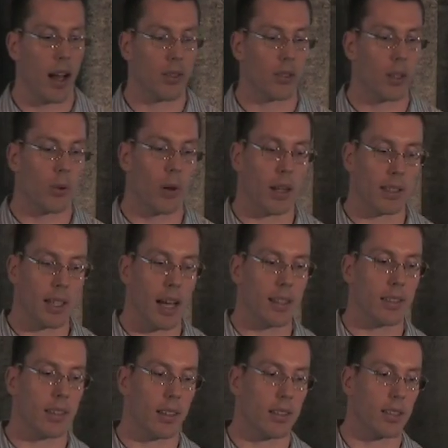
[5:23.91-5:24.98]
So you want to
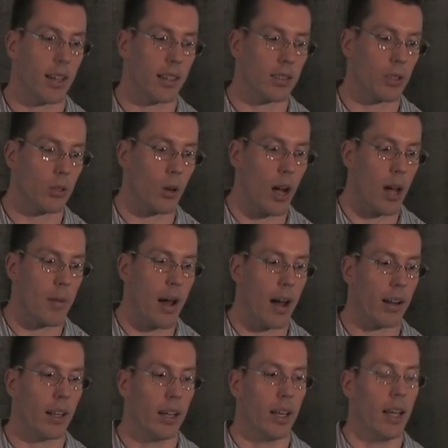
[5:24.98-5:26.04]
test these things and try them
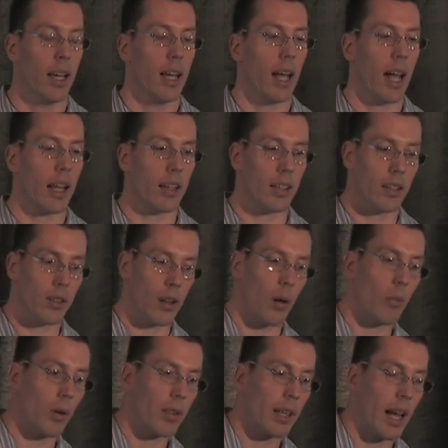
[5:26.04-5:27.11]
out. And
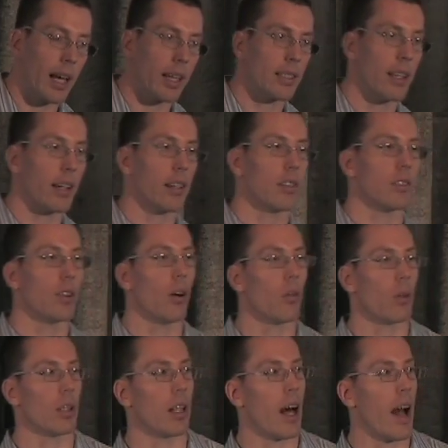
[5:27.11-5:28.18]
number one thing I can tell you is
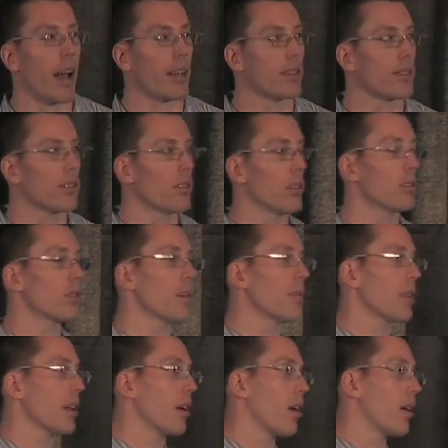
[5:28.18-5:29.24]
don't rely
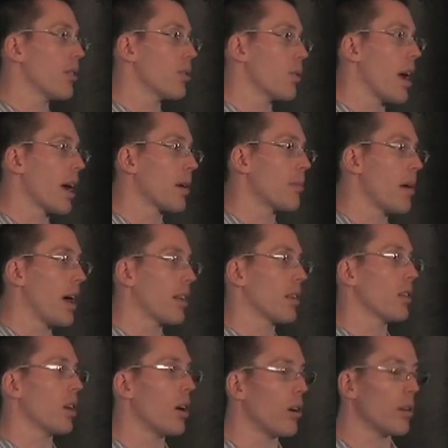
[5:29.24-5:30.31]
exclusively on direct mail
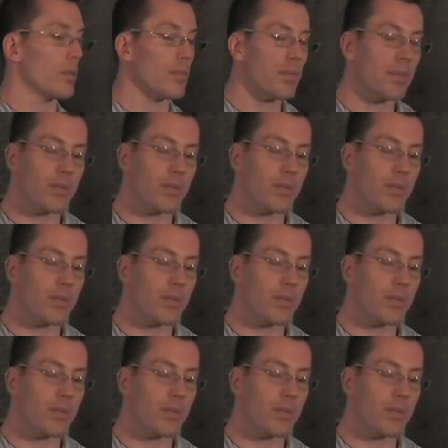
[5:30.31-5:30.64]
alone.